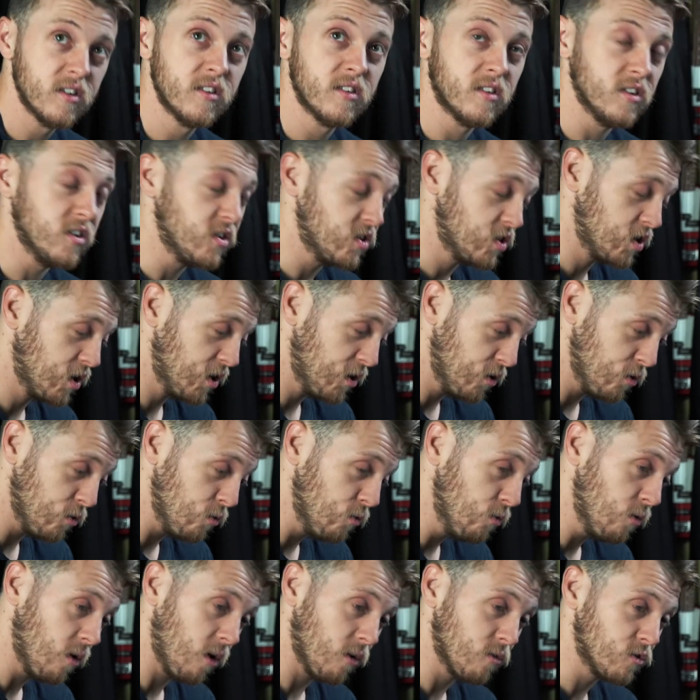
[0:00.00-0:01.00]
the
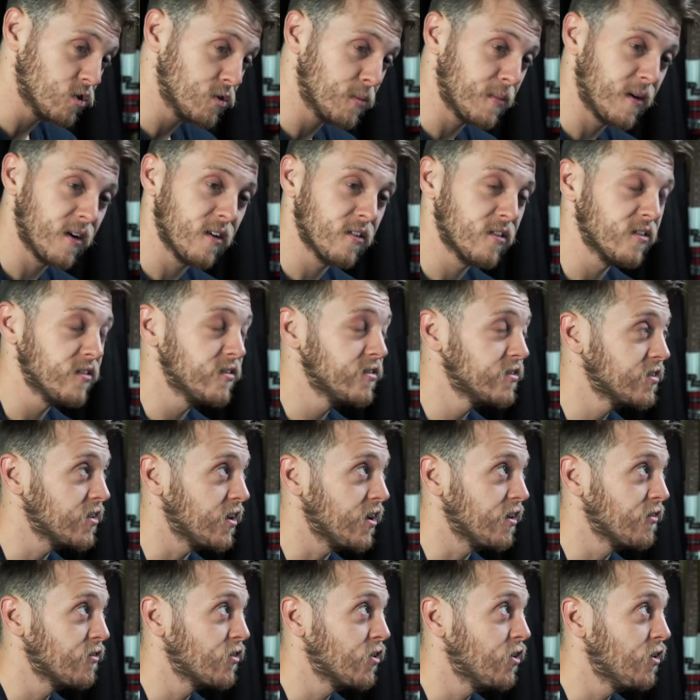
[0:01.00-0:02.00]
two ultra marathons that
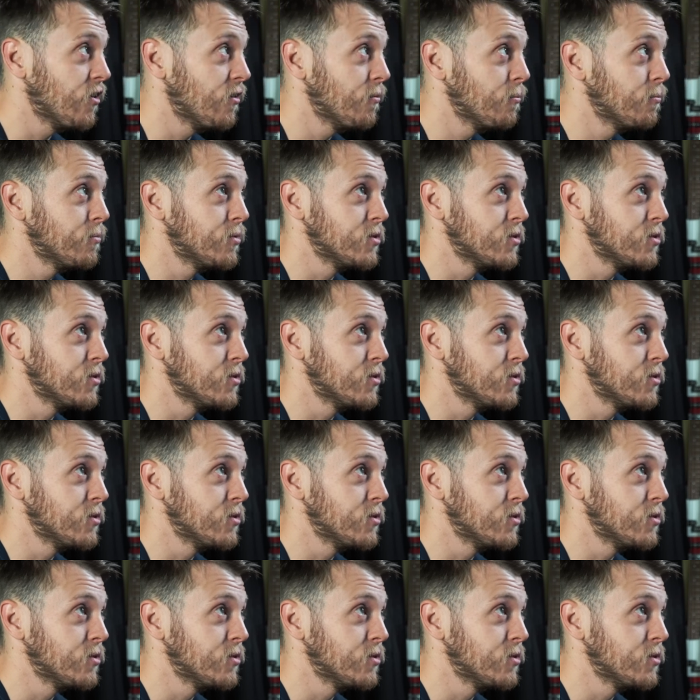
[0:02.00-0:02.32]
I've got